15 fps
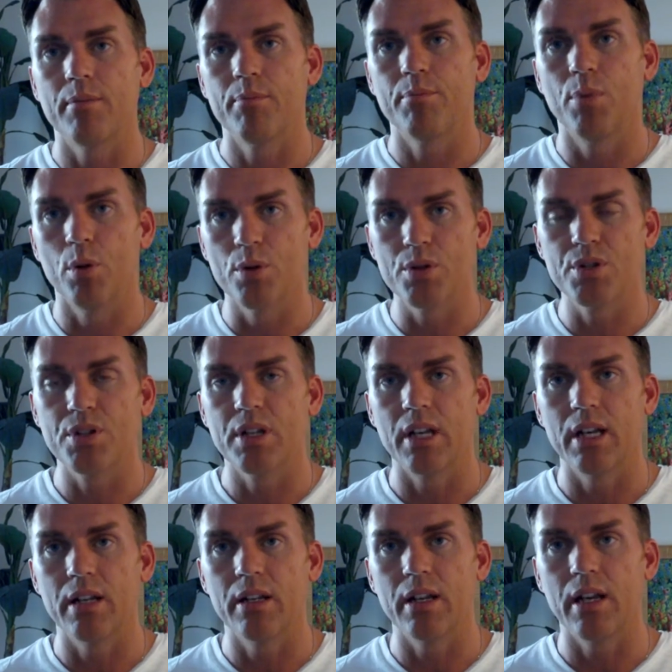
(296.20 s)
bull
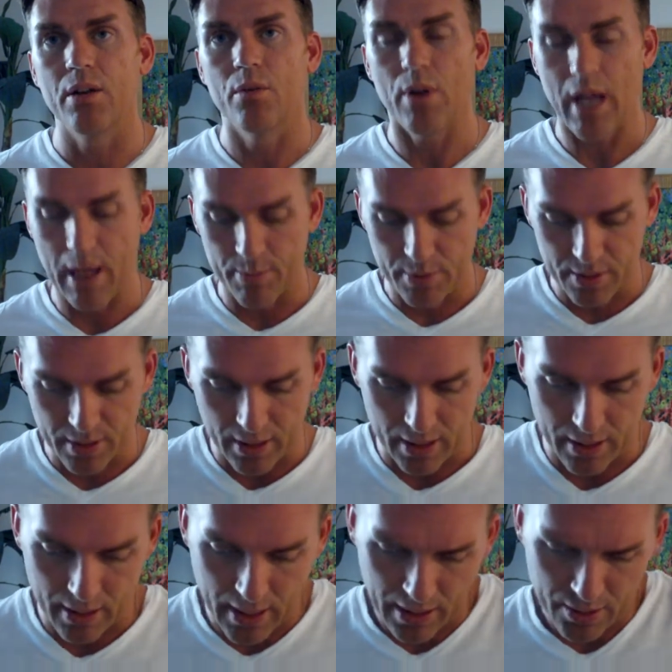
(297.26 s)
skin and ram
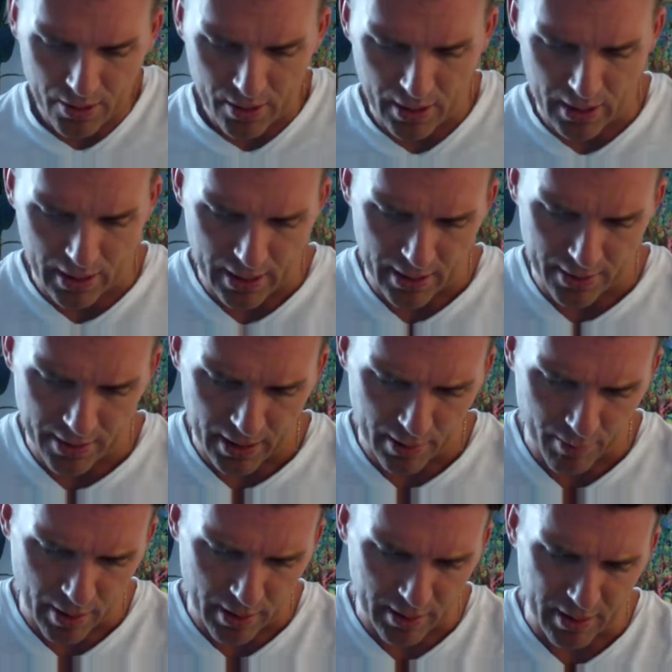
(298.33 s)
skin, actually I think it
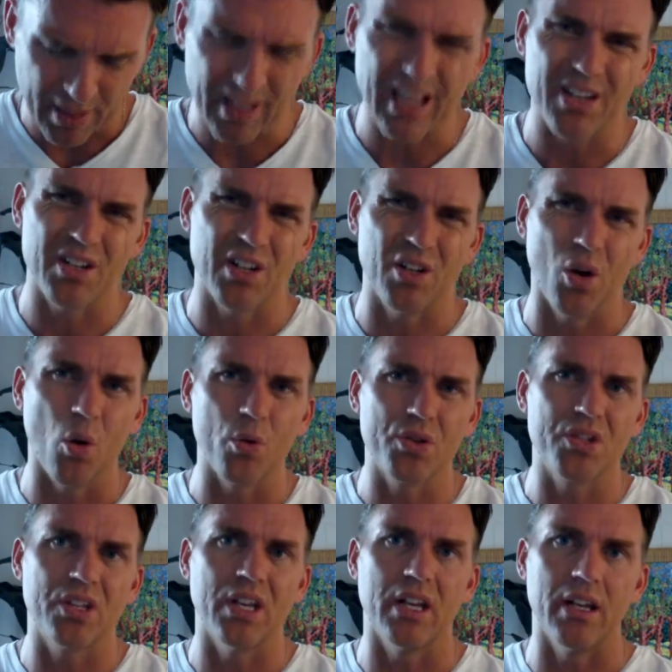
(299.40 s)
might actually goat
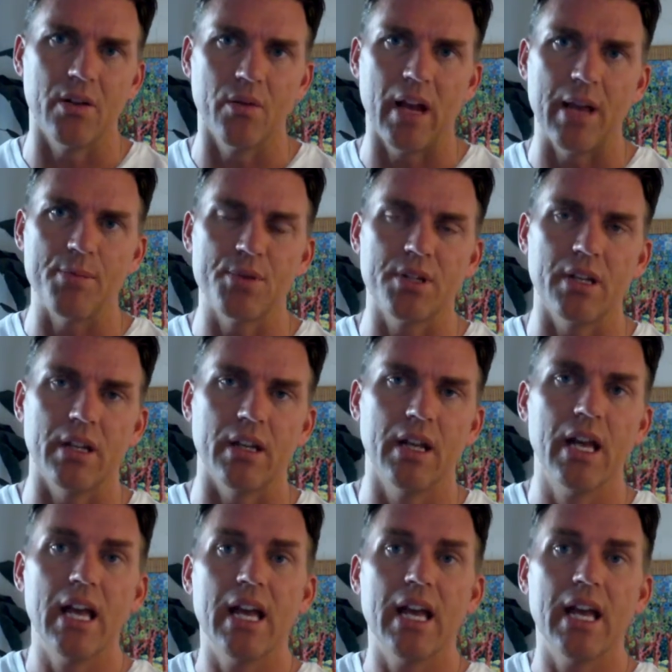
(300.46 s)
skin and ram skin,